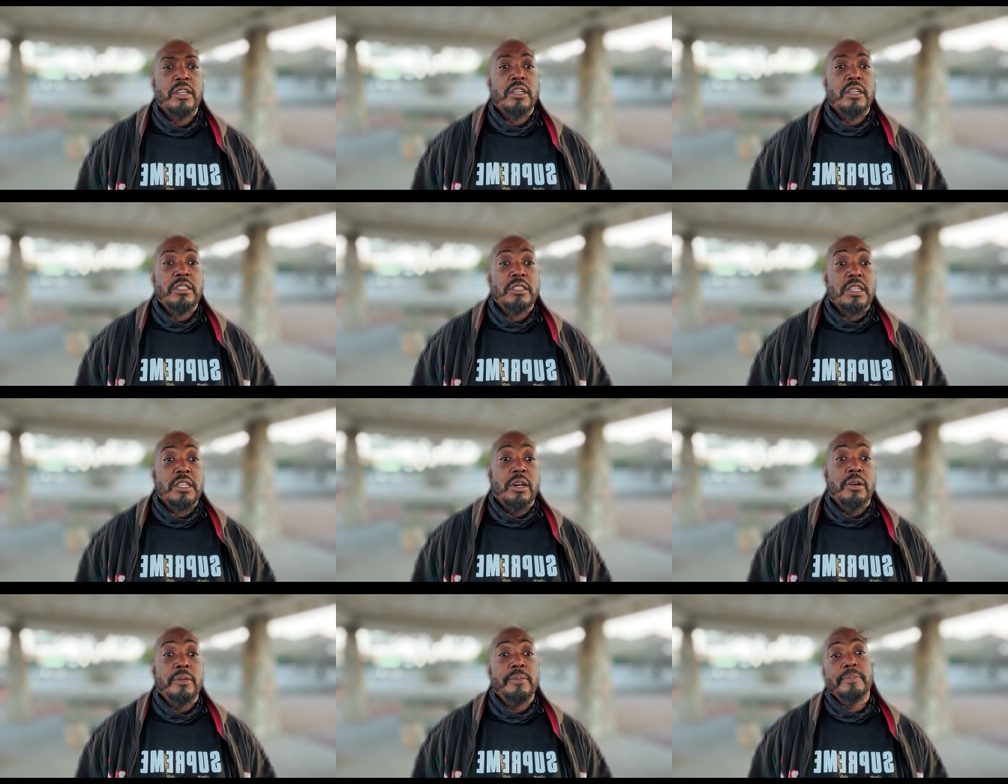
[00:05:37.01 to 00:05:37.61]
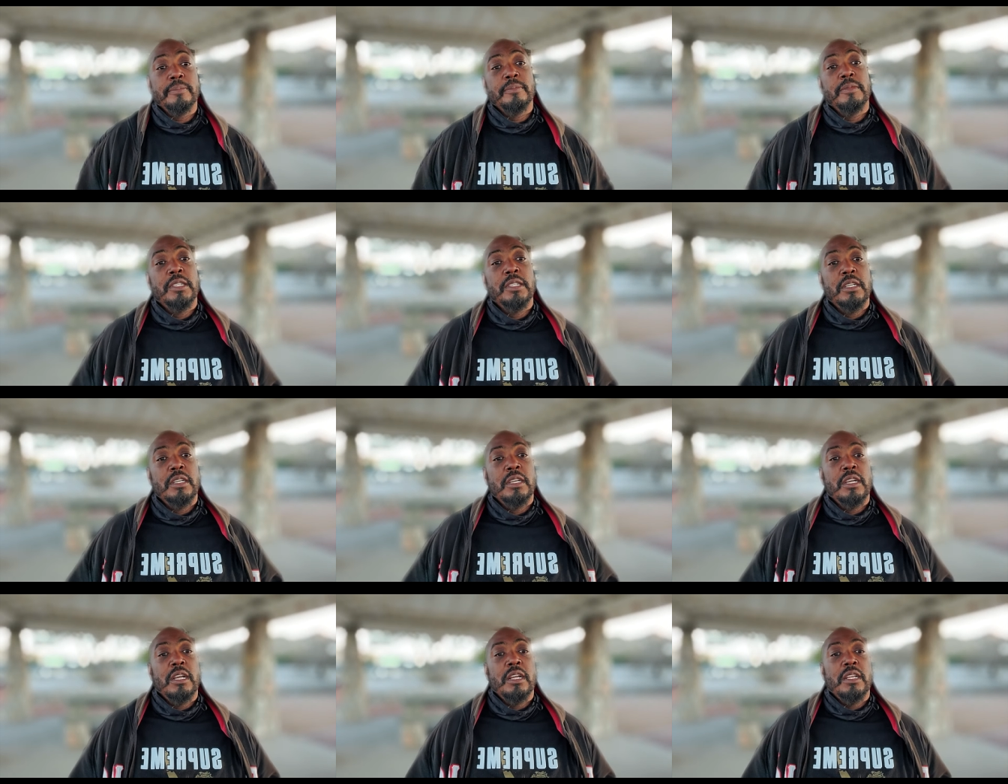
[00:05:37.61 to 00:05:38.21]
So
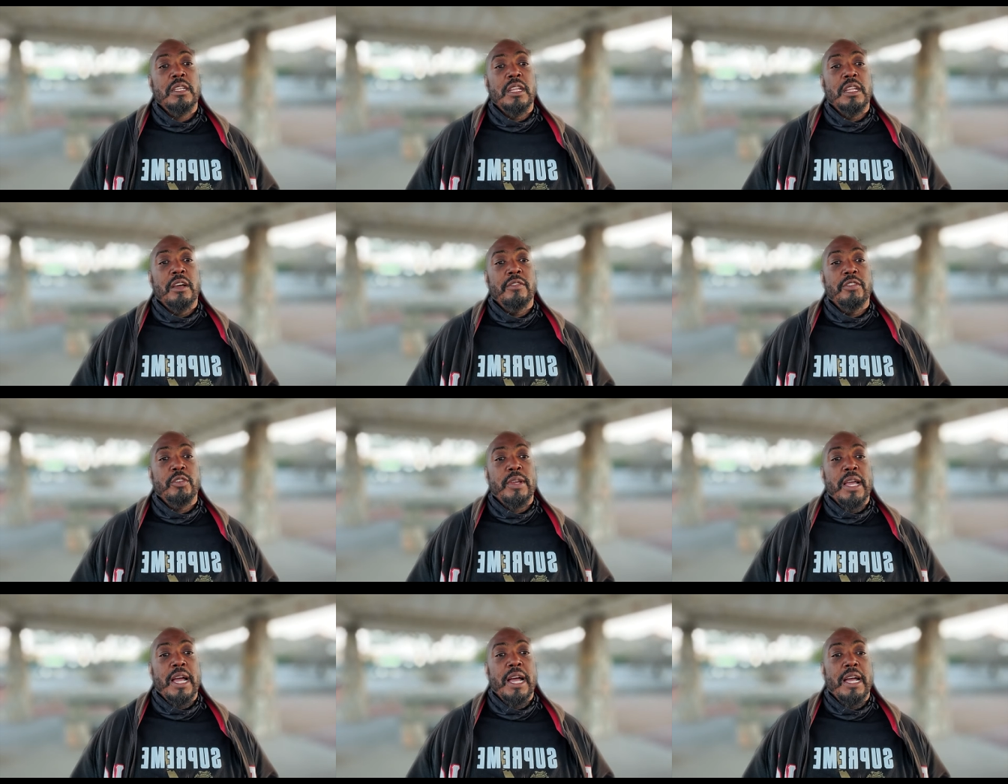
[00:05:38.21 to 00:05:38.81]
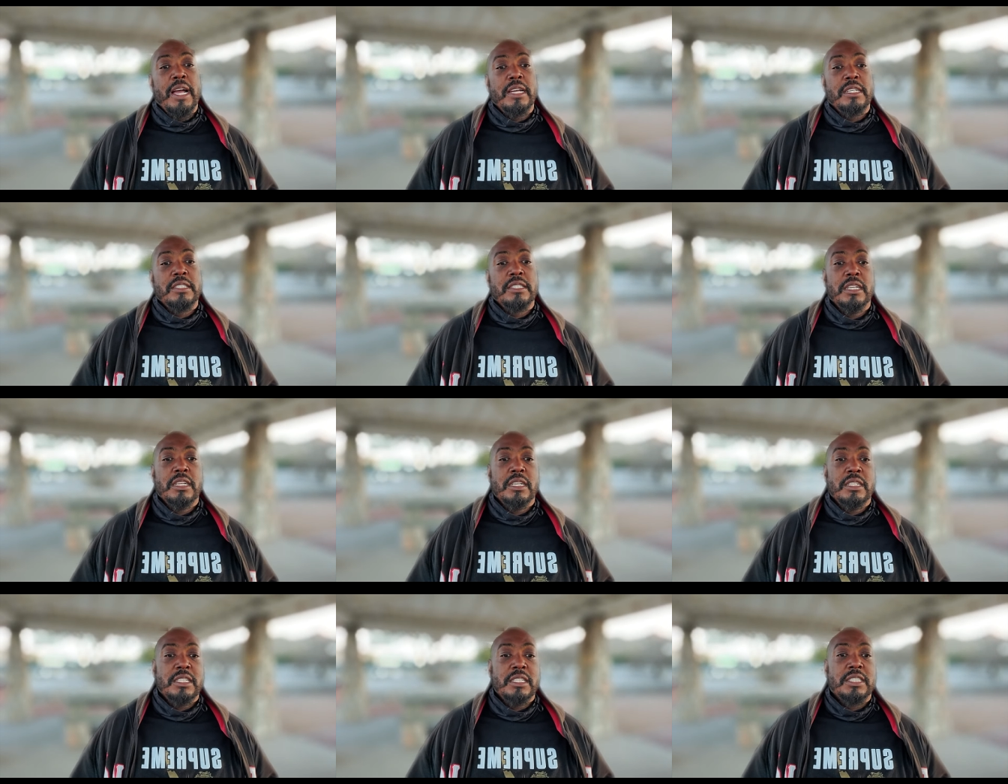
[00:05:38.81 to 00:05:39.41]
Love you guys.
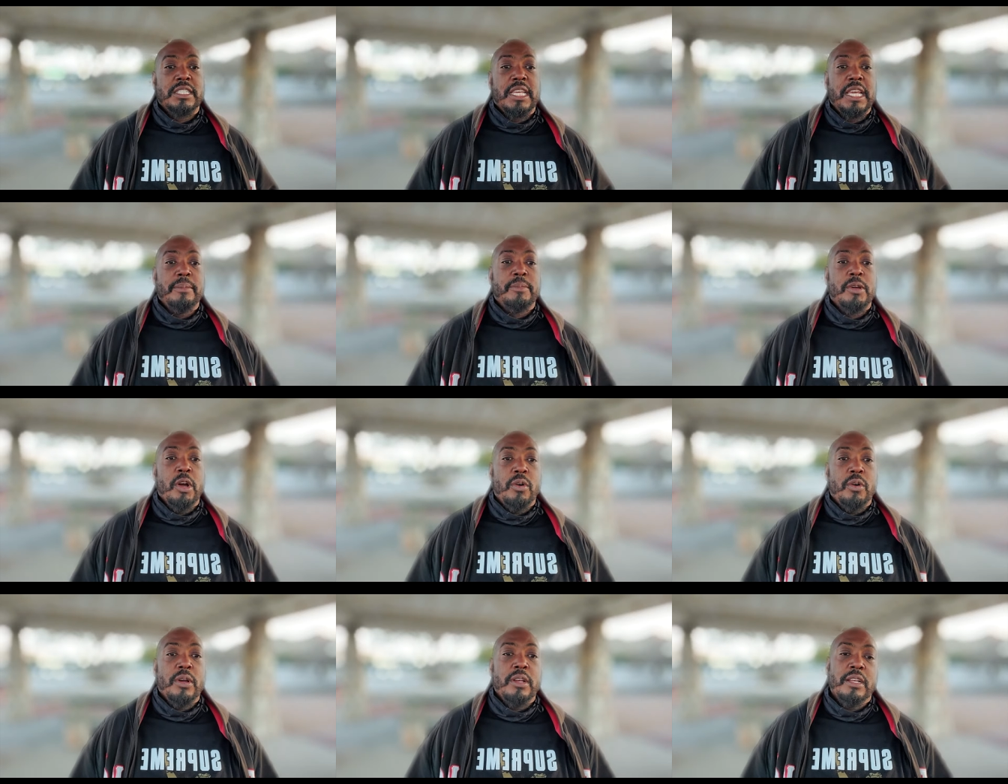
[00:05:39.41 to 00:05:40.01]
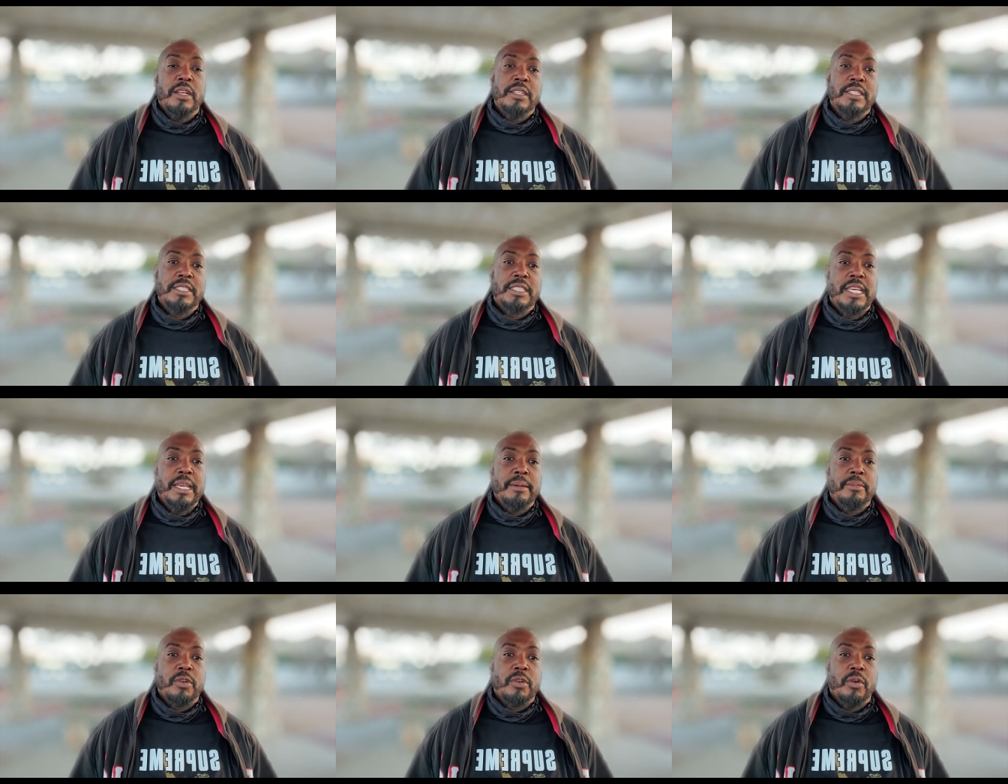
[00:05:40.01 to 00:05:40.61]
Let's keep going. Let's
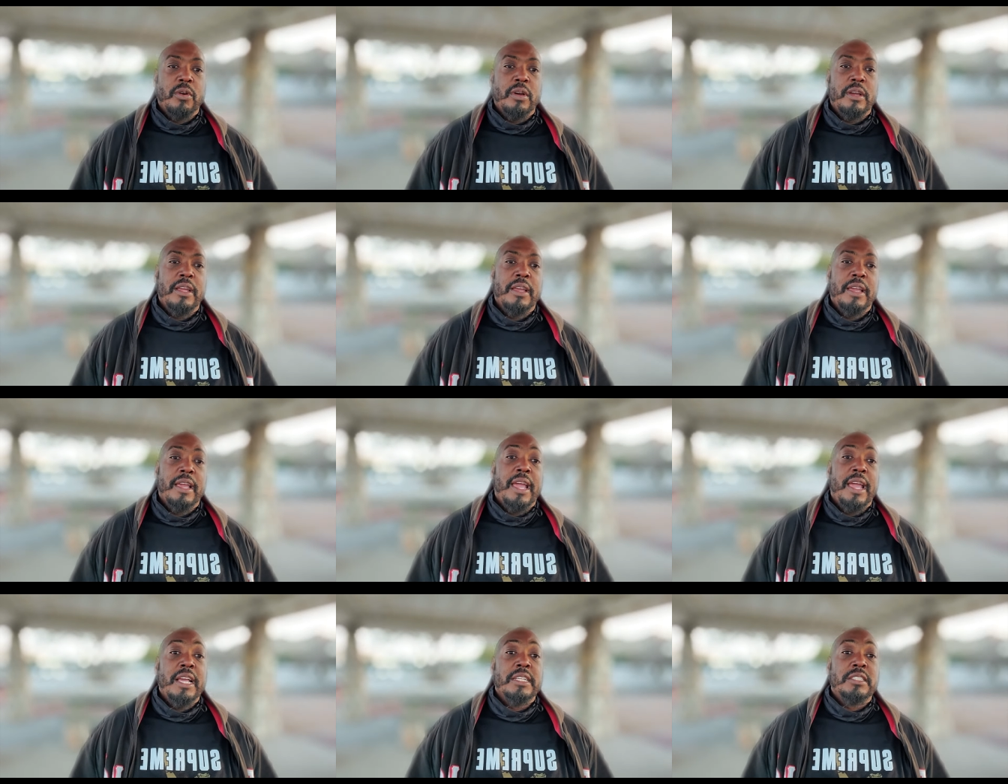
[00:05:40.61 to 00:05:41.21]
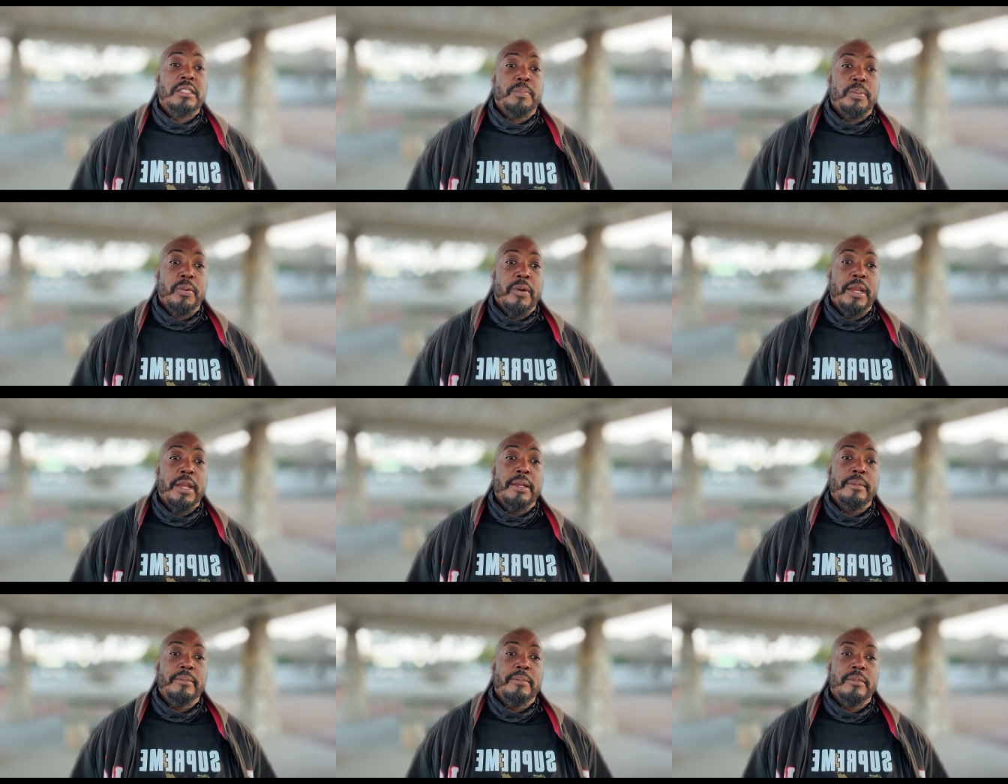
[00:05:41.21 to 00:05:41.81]
keep growing. And
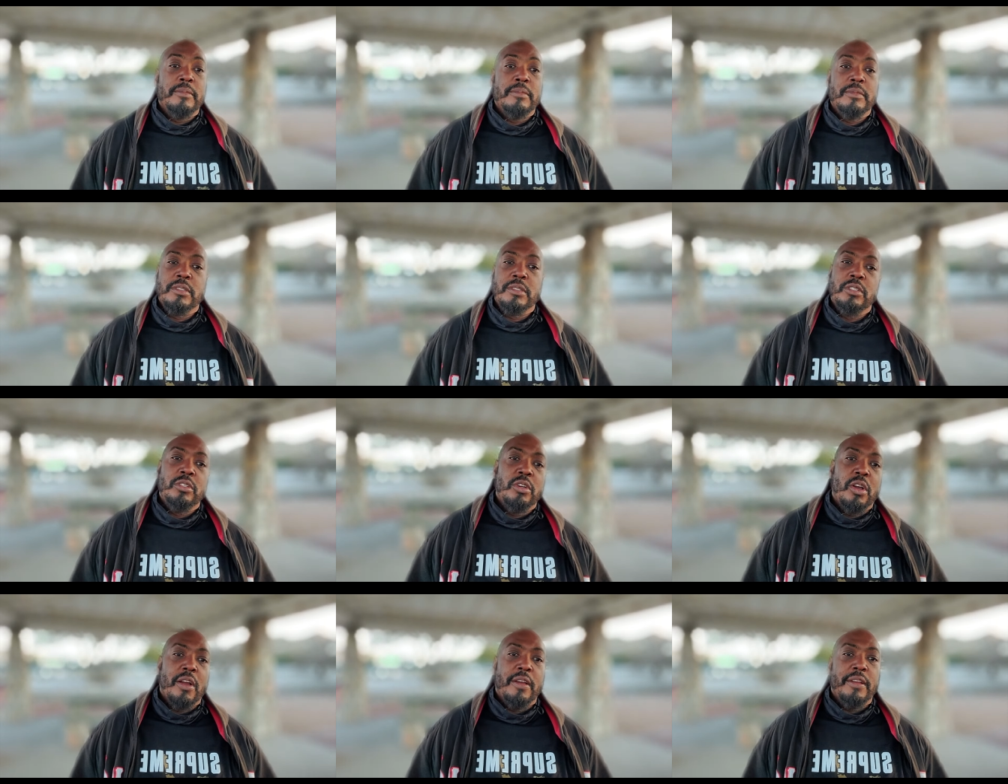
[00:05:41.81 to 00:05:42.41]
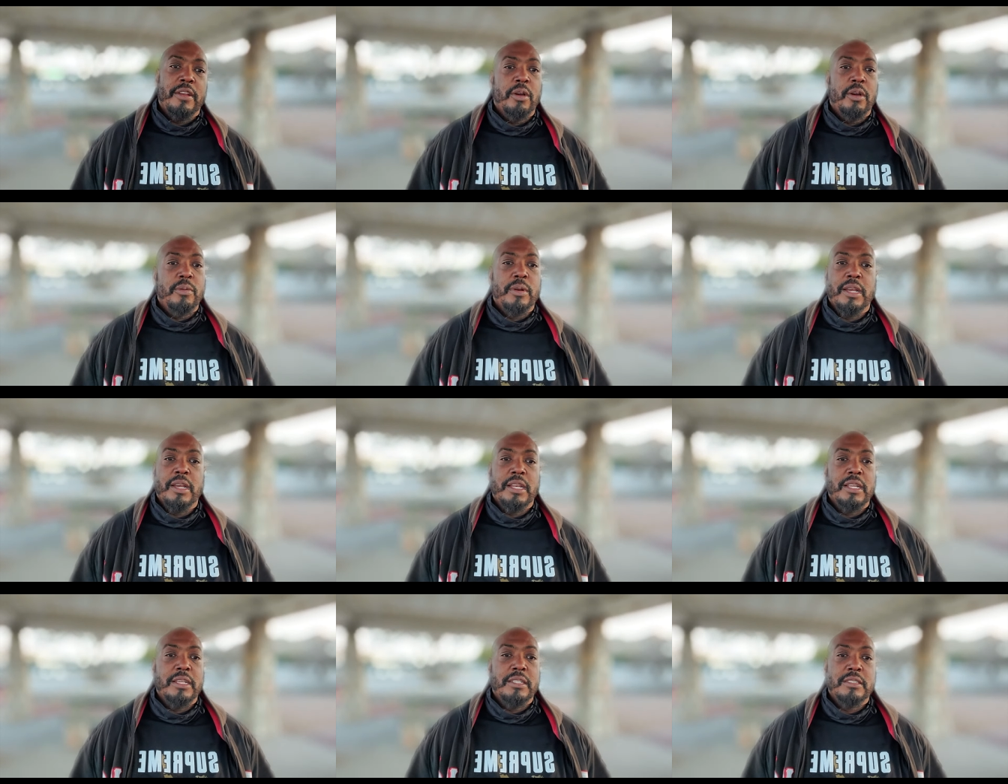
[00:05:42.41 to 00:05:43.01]
Supreme, you already know what it
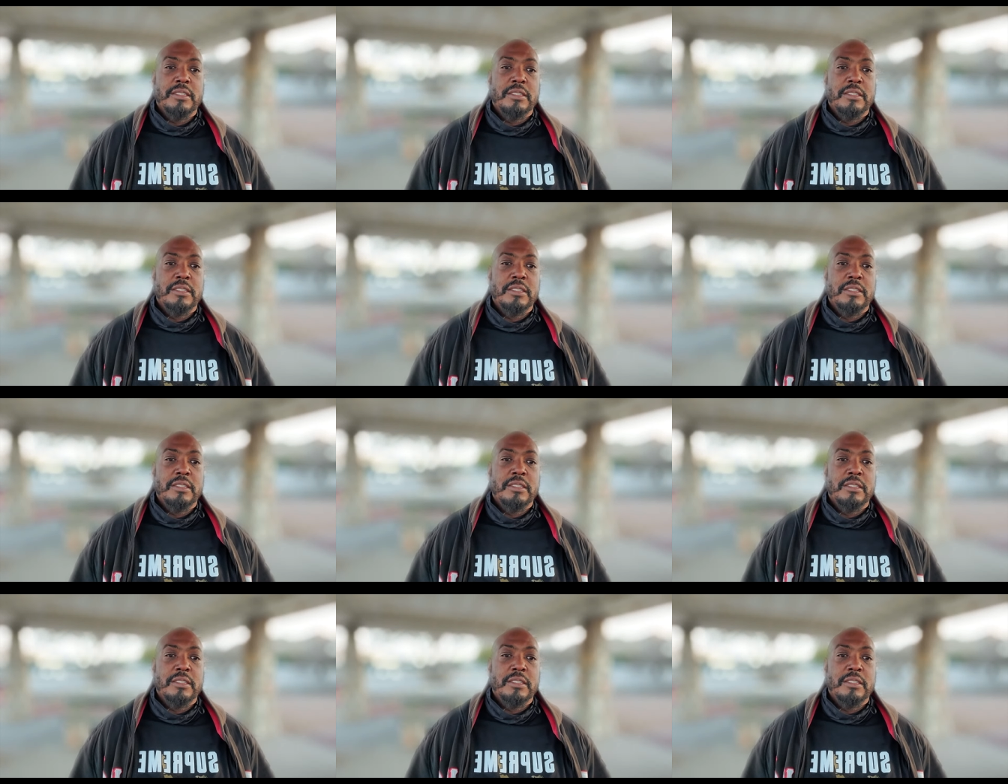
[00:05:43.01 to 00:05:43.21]
is.